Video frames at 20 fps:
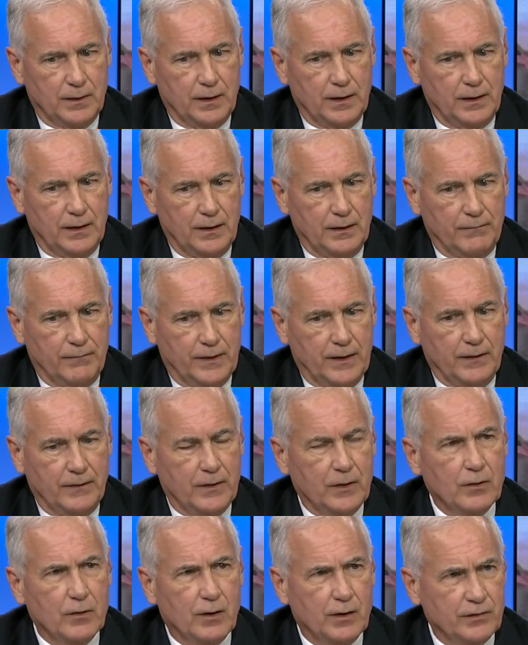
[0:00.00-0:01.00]
if
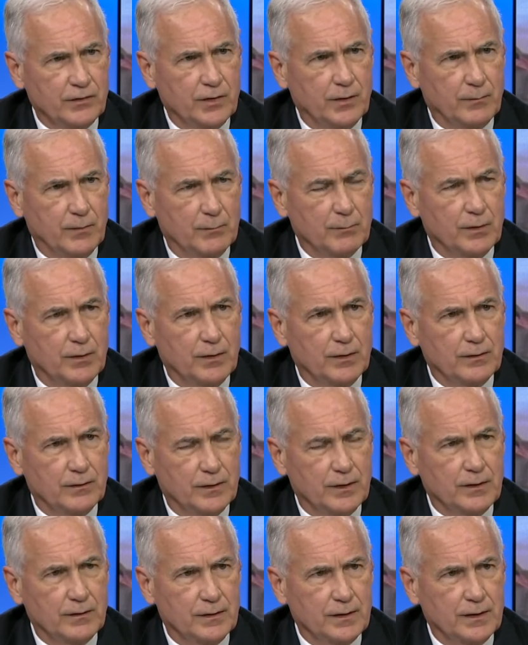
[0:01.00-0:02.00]
anything costs him
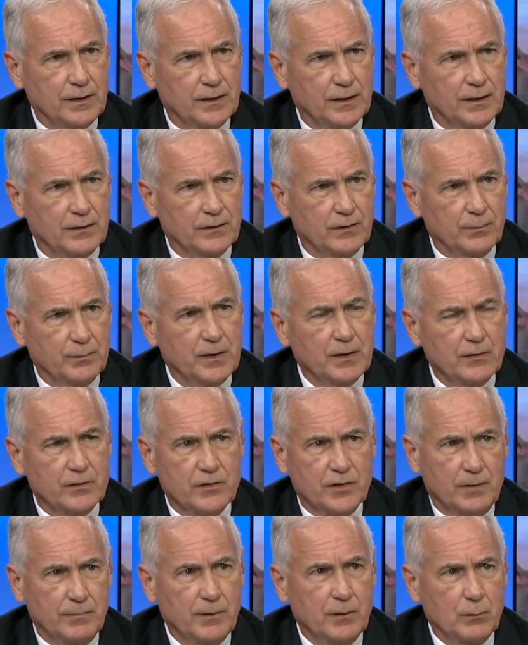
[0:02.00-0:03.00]
the
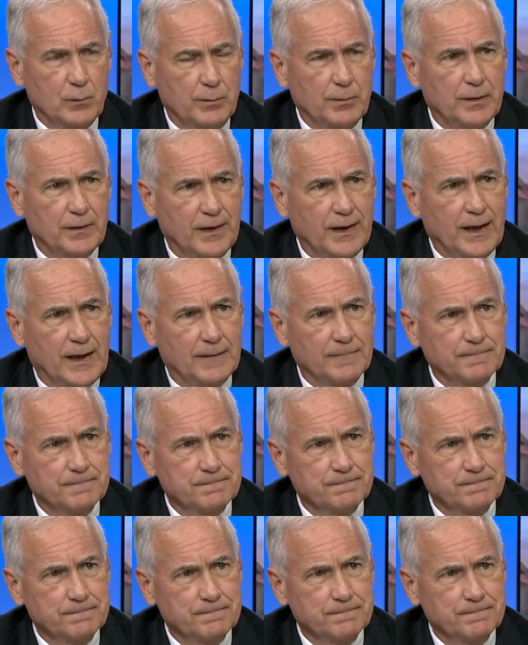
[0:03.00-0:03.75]
speakership, it will be that.